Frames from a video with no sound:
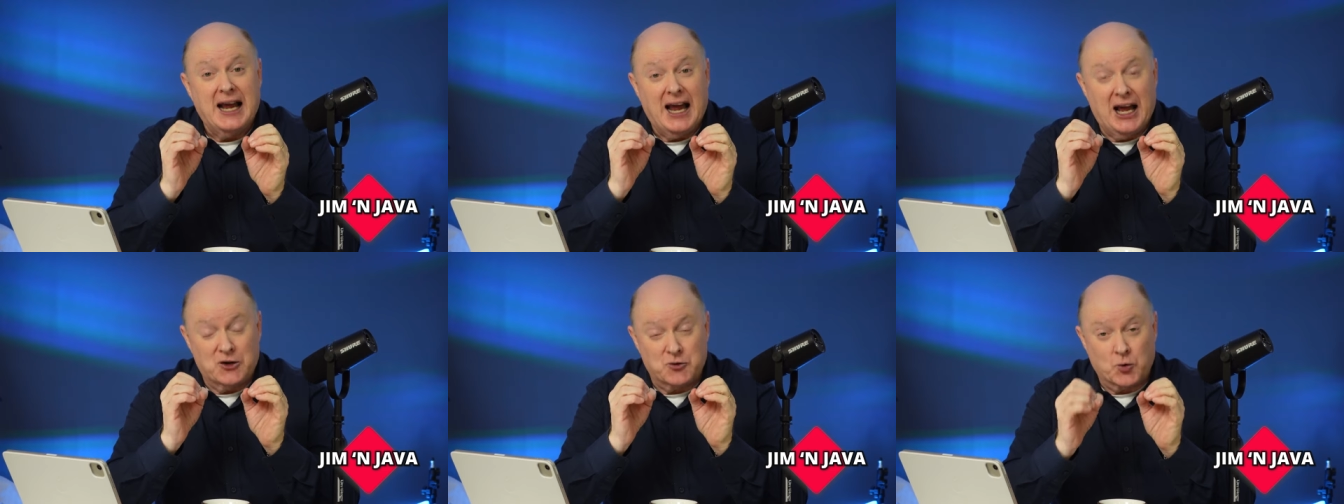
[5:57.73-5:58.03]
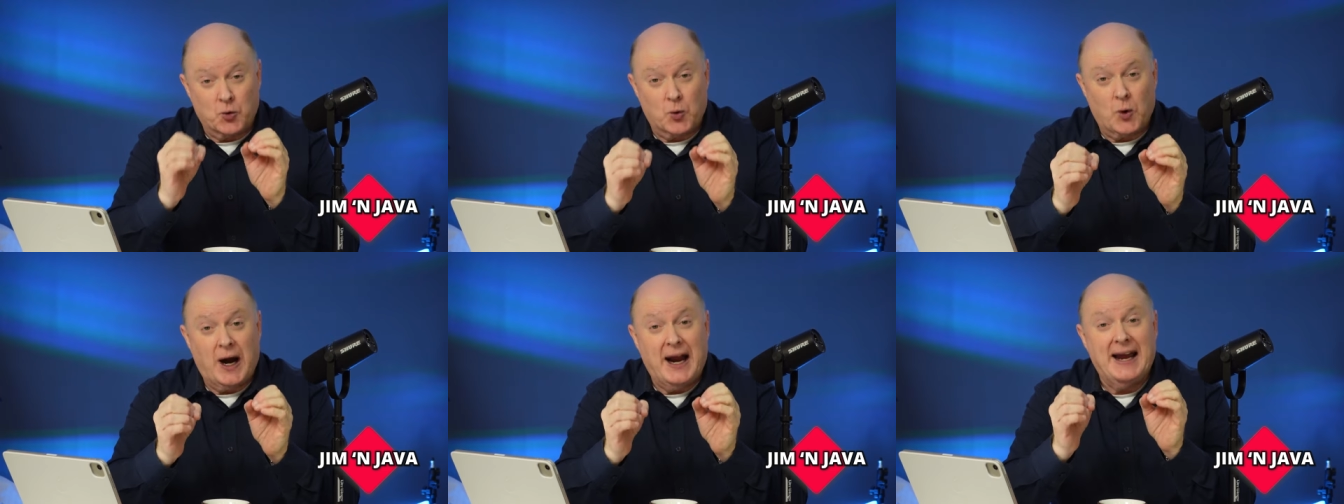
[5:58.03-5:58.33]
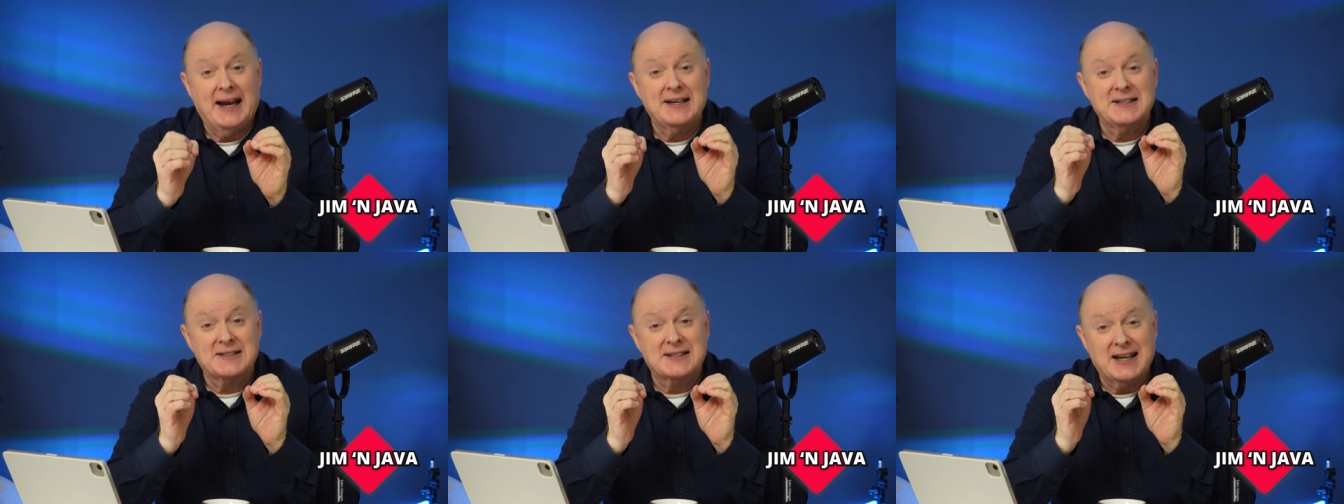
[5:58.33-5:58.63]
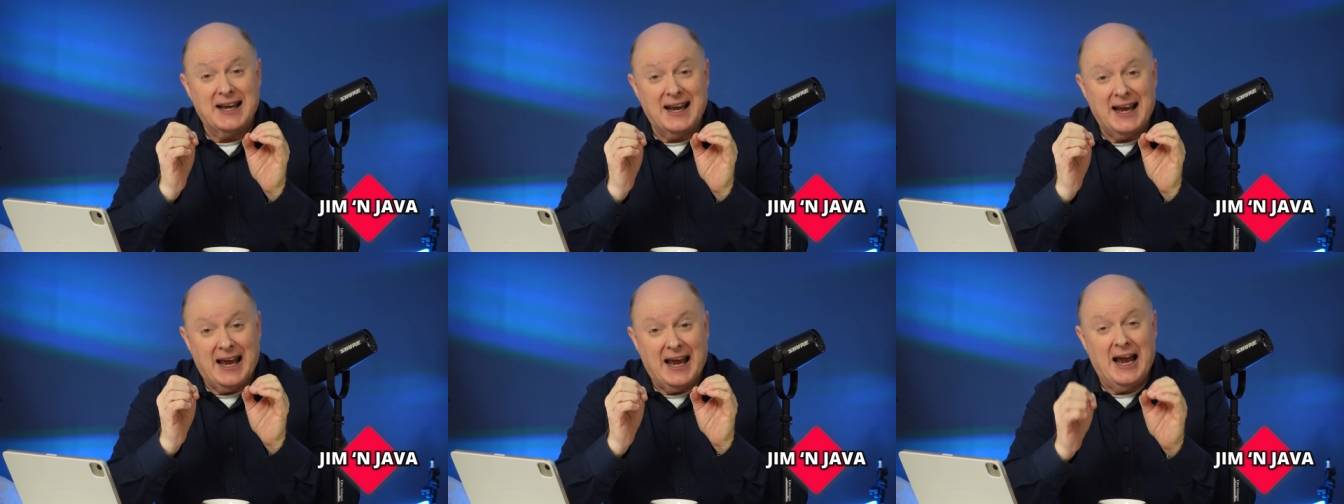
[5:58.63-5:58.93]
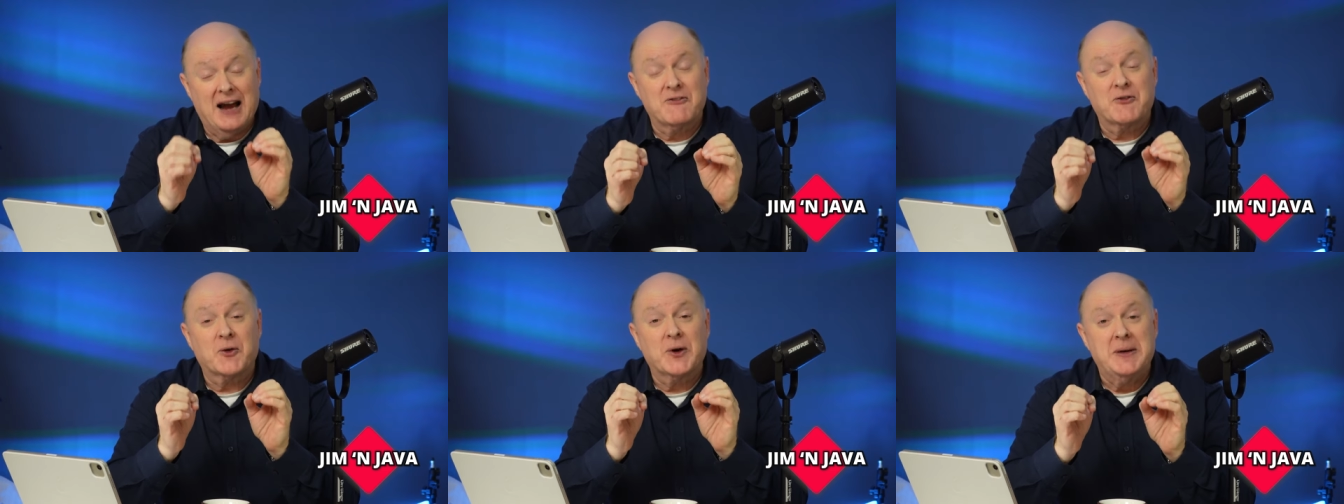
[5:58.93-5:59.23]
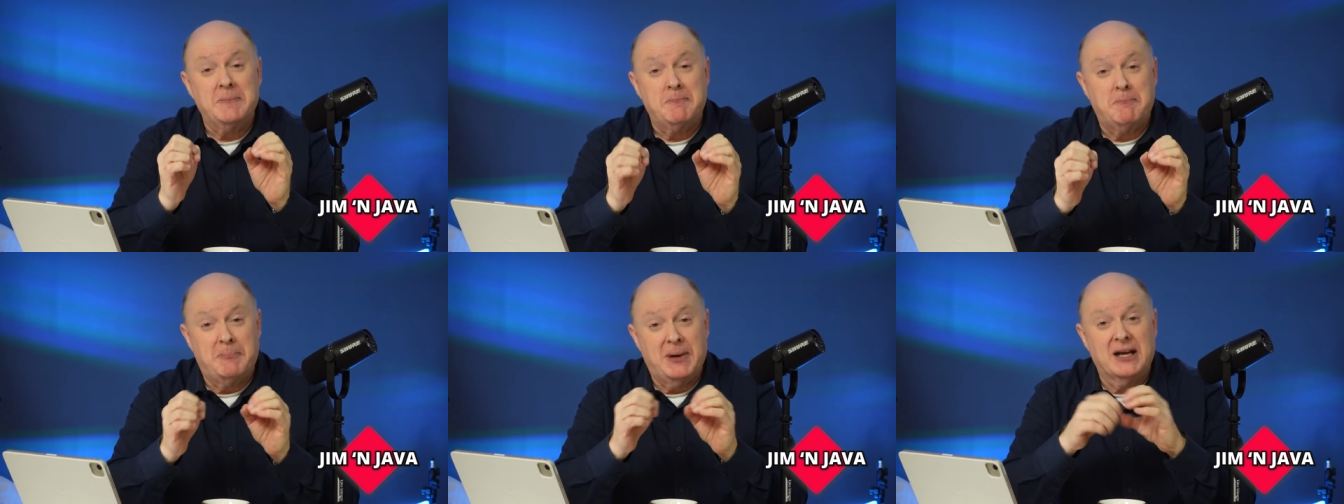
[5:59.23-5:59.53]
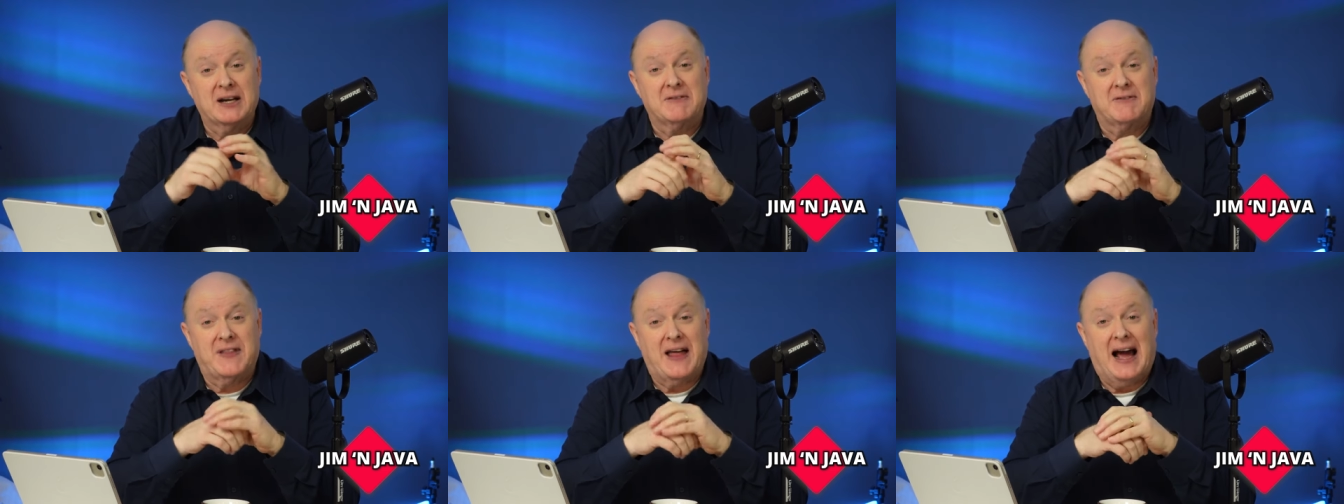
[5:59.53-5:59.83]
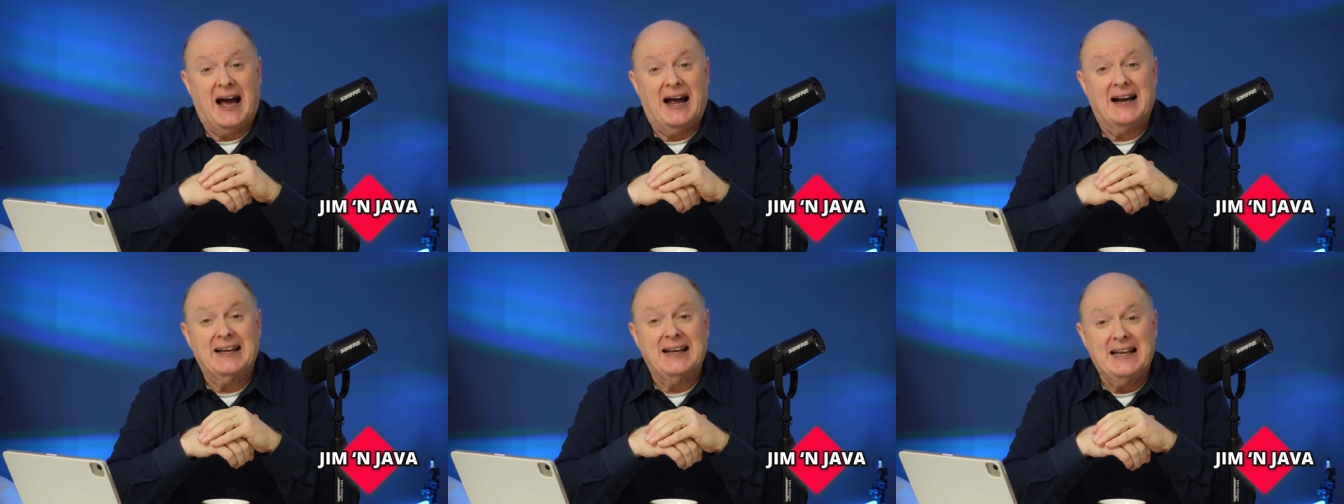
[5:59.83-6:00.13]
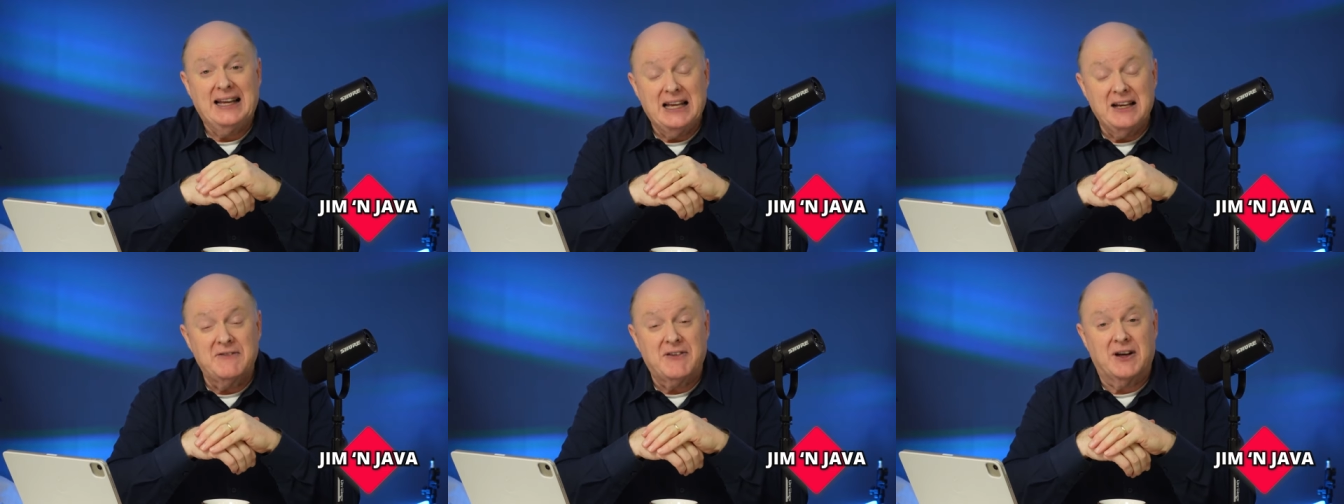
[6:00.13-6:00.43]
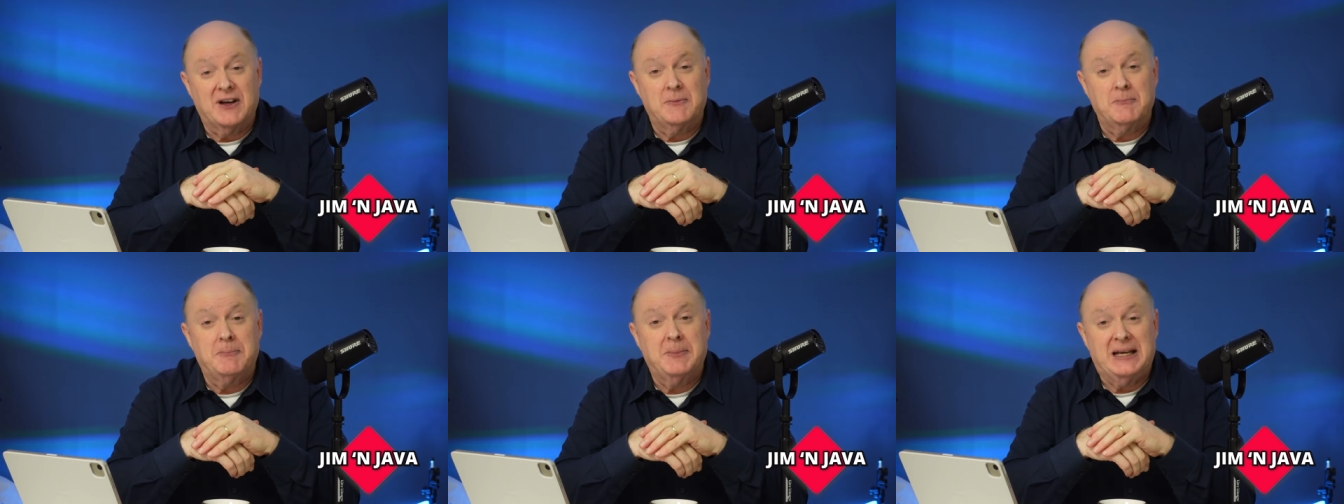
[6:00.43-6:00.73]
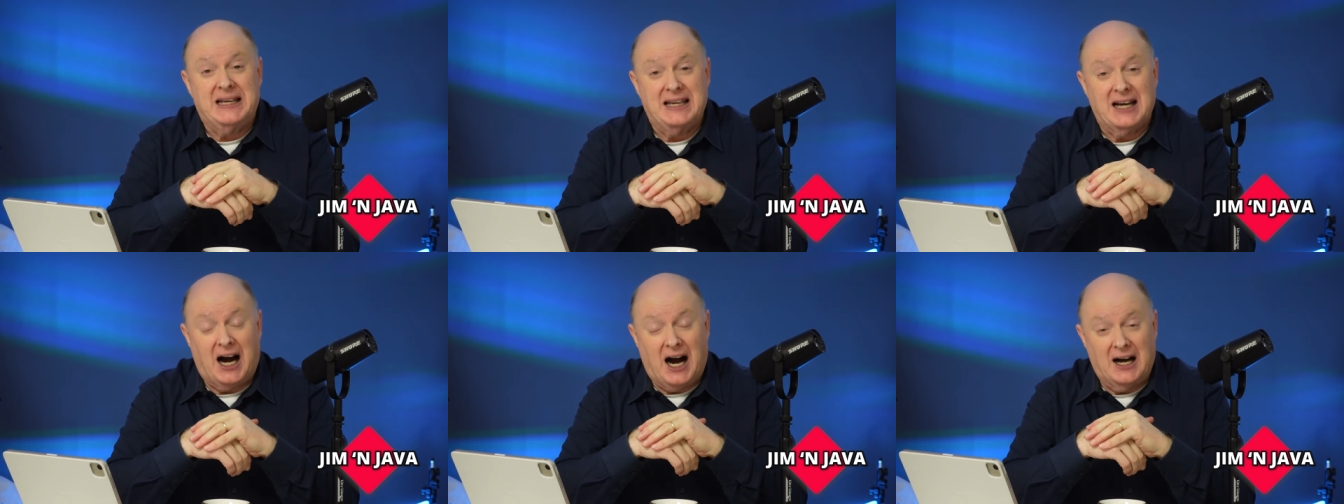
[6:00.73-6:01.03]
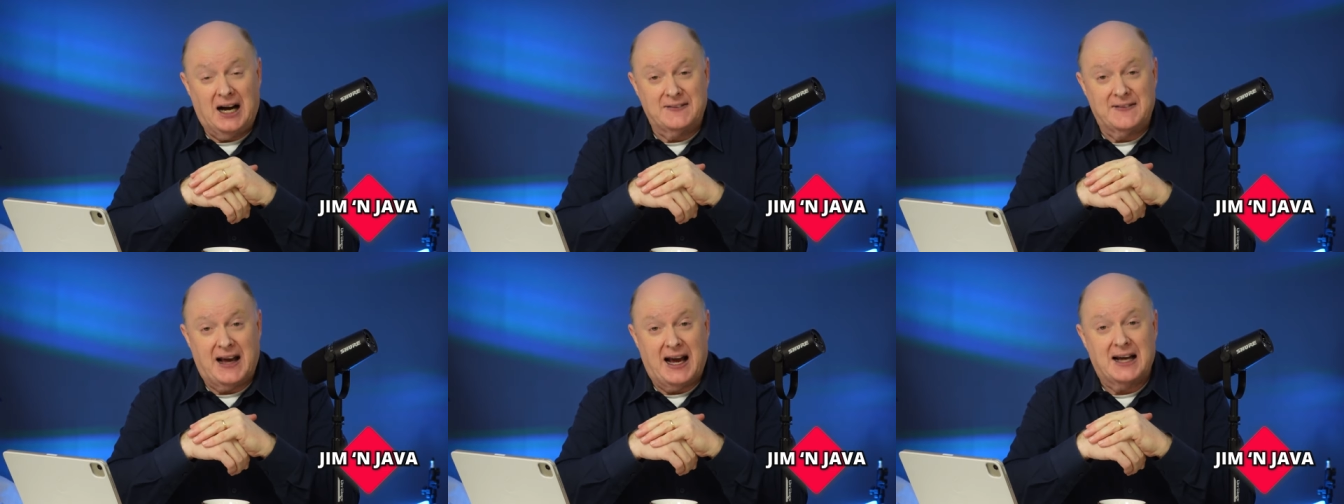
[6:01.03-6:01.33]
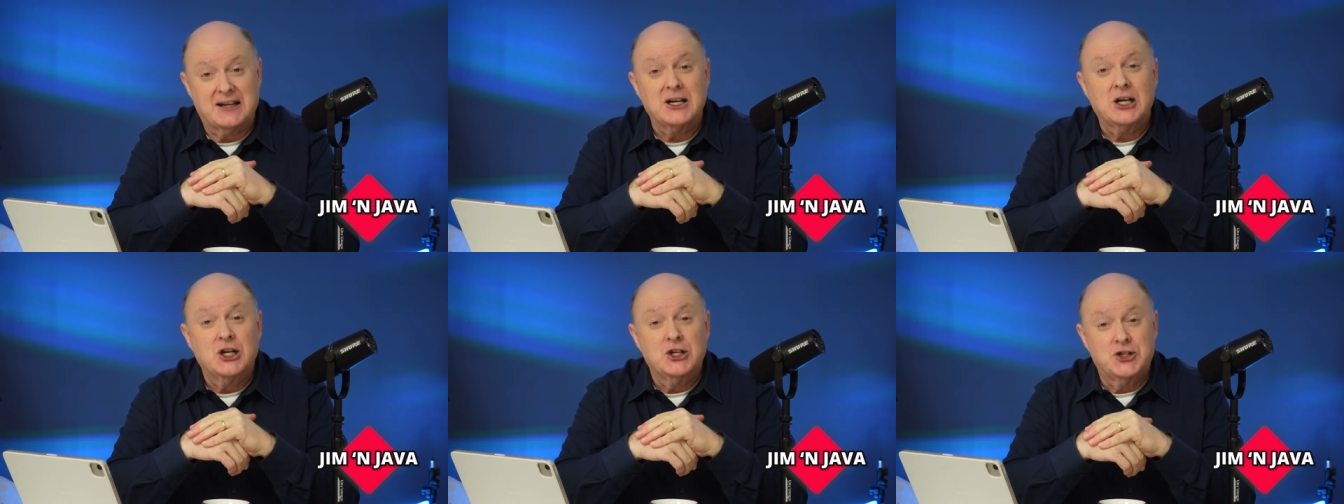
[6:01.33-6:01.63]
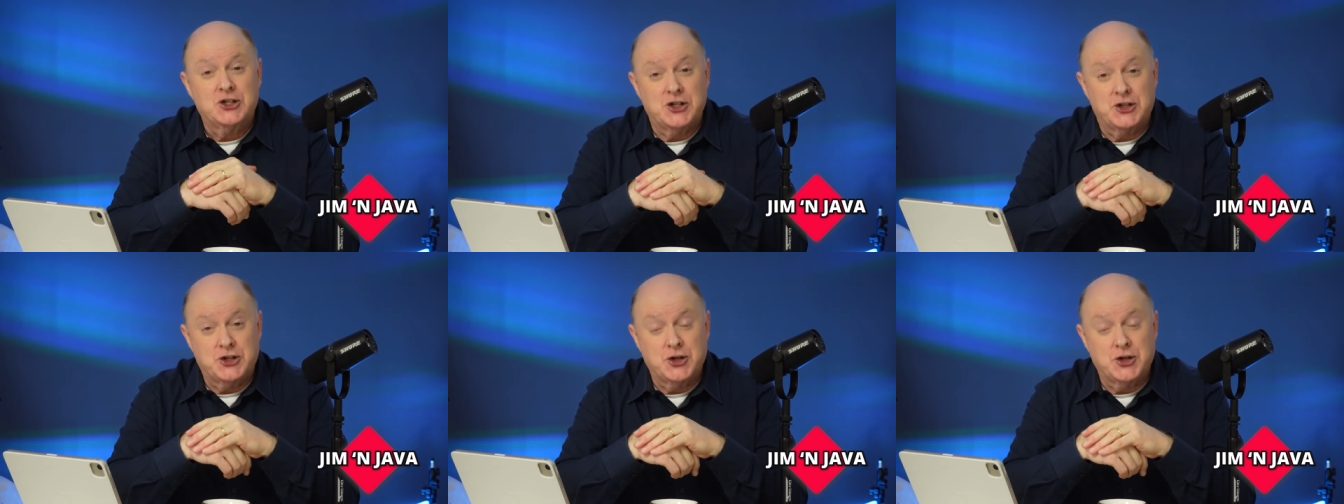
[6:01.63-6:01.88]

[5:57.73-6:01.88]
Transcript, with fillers: and raised every bit of that, even beyond that, to